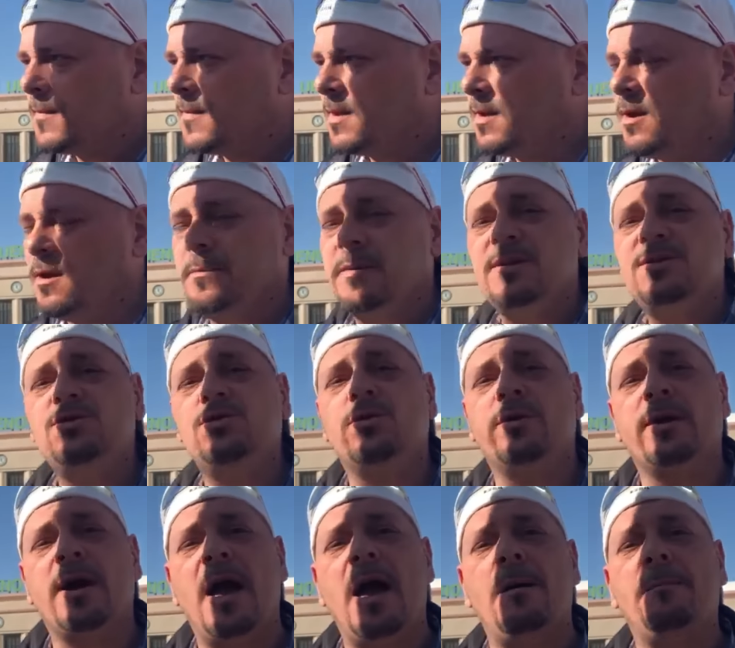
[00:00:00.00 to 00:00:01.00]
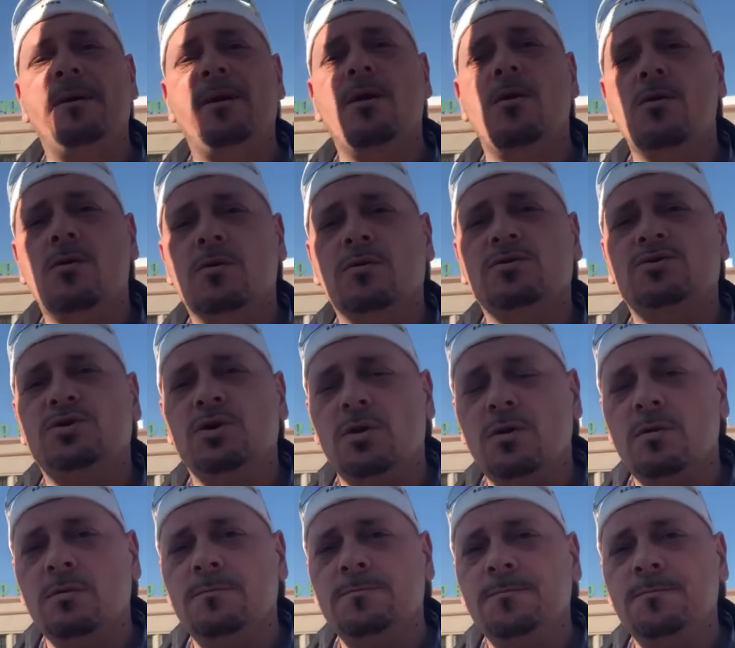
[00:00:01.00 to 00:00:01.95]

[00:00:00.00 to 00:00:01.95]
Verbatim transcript: going to be touring Ameyokocho,